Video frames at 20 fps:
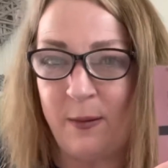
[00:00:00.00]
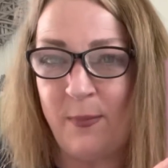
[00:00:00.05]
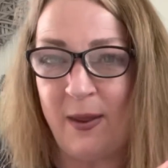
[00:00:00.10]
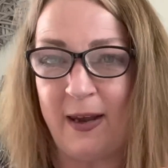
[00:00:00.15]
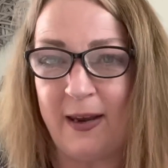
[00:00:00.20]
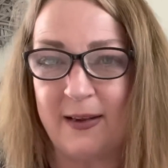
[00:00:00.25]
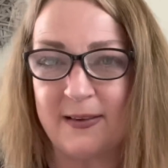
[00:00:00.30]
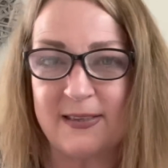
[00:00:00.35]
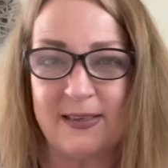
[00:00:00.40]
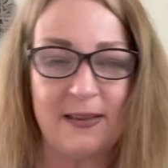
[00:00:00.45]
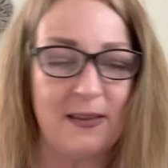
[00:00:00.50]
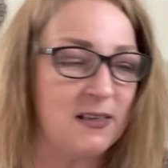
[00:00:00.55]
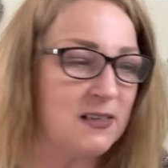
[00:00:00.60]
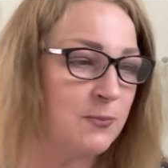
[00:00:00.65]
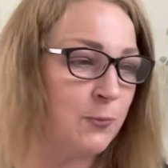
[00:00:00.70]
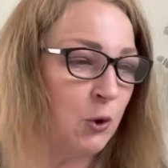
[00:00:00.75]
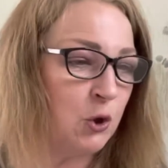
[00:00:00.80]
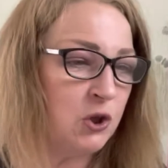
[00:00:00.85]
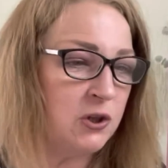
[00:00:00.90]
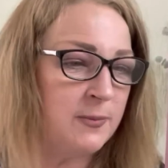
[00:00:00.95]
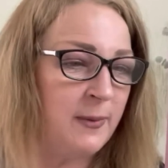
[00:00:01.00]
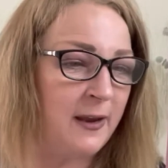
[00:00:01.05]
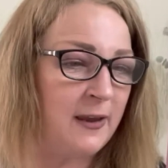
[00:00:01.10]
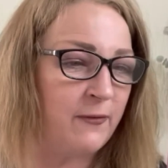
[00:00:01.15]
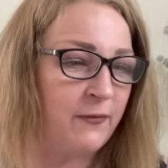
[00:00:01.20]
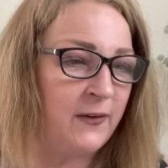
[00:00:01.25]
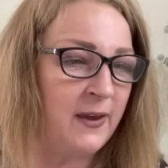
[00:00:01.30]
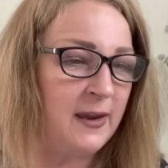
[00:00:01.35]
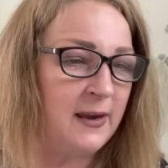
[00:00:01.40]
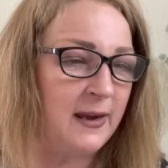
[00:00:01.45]
minutes and they're supposed to make
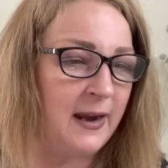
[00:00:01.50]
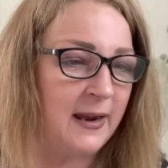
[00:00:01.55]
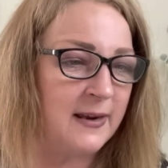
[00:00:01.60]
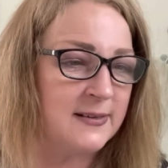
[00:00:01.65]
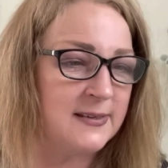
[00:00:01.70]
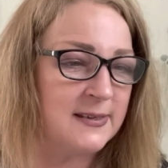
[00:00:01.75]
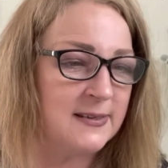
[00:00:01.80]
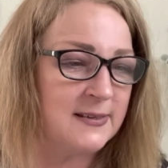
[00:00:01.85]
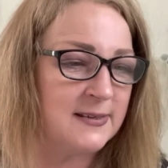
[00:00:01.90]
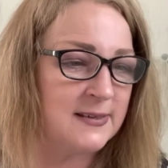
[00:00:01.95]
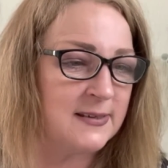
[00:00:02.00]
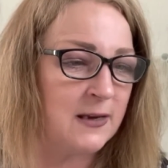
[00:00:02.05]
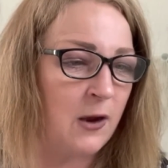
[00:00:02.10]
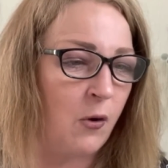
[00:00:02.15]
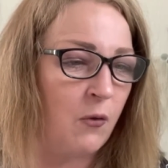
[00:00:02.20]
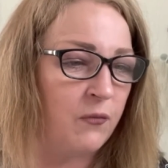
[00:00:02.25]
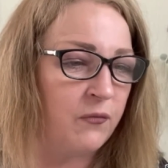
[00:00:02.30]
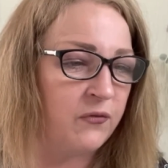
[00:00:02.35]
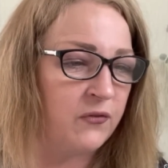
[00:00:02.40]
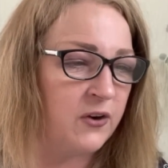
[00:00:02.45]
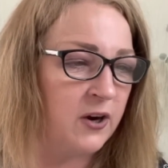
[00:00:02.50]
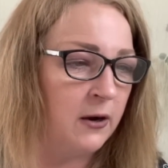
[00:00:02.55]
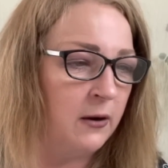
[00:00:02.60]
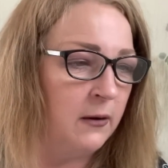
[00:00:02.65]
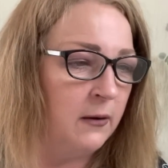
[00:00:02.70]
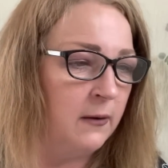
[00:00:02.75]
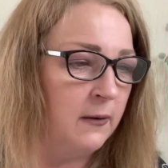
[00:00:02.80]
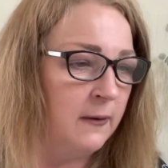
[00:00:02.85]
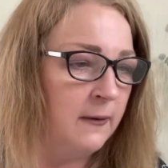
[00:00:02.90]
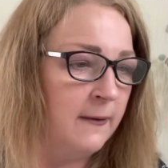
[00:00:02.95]
your feet nice and soft.
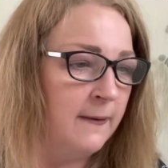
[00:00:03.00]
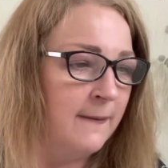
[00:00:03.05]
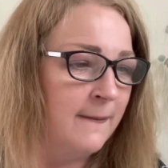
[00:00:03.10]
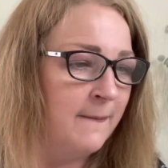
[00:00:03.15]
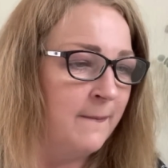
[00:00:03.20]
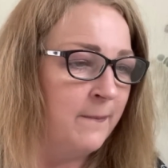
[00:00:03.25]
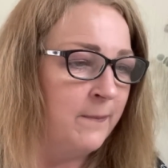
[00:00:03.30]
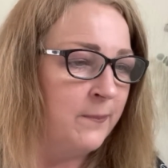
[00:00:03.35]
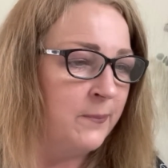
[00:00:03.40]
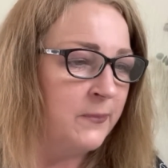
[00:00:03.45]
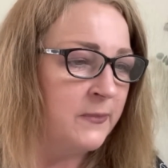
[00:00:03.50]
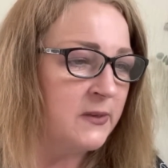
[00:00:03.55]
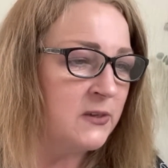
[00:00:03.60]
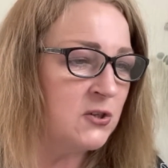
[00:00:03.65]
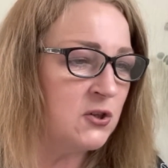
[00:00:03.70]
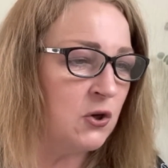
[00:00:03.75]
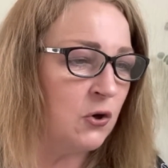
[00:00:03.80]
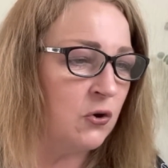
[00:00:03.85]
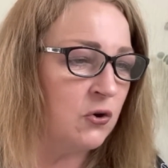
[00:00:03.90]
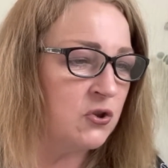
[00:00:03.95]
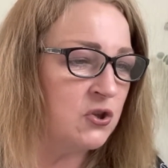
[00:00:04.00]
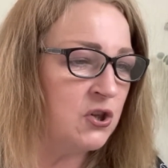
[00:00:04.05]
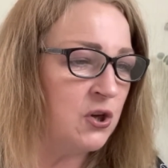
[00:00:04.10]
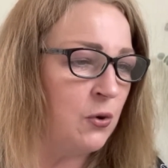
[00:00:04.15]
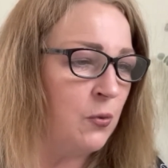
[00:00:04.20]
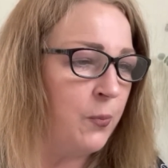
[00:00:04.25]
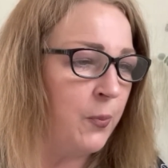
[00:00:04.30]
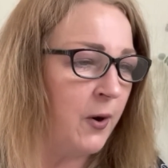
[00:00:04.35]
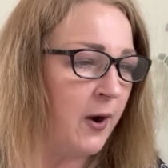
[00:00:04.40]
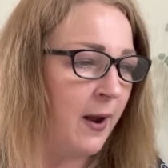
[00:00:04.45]
So
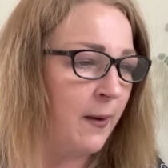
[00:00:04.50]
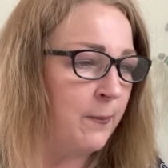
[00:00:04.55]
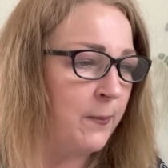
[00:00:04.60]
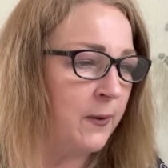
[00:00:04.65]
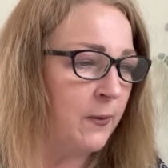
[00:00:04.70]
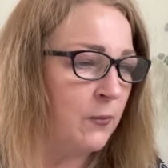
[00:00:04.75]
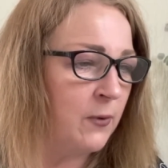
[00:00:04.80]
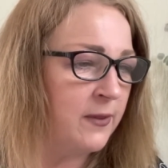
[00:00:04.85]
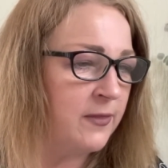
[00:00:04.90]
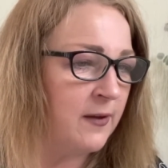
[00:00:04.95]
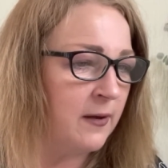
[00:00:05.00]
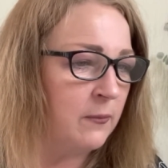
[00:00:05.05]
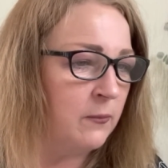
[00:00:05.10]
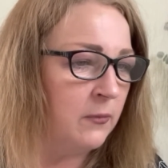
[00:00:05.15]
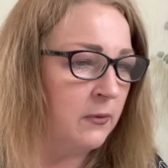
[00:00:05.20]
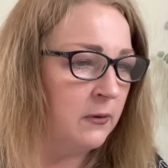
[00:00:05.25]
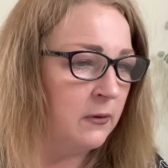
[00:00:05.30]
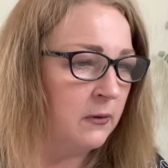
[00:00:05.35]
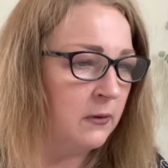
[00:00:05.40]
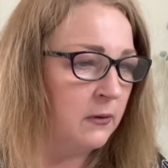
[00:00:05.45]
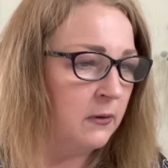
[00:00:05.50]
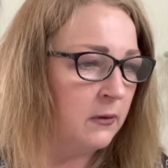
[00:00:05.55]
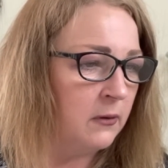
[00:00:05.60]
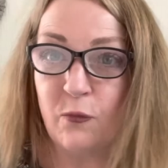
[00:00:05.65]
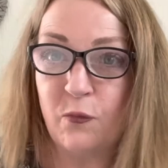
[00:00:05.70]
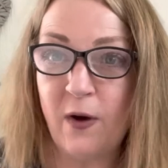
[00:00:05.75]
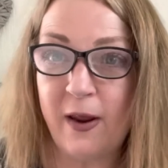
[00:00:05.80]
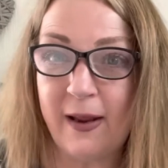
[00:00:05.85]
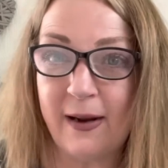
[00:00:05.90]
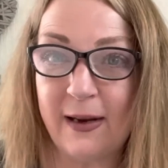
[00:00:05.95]
super happy with them.
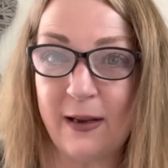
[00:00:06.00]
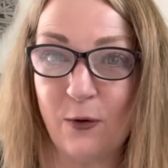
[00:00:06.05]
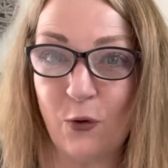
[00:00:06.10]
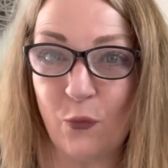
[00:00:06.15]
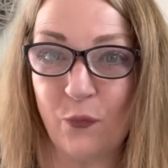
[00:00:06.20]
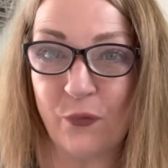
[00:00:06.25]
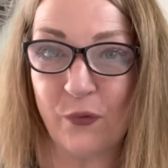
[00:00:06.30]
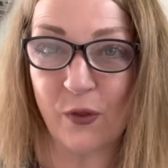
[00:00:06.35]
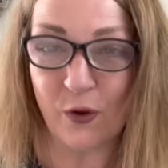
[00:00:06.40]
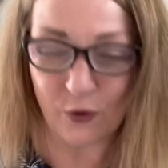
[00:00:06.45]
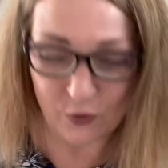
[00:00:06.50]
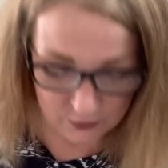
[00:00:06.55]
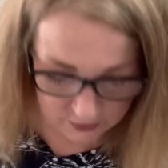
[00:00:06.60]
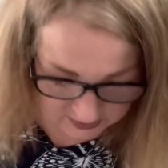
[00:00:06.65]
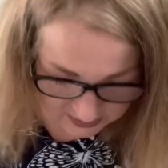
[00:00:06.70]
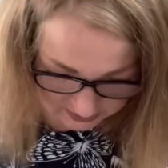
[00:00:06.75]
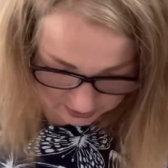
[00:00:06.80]
Really love those.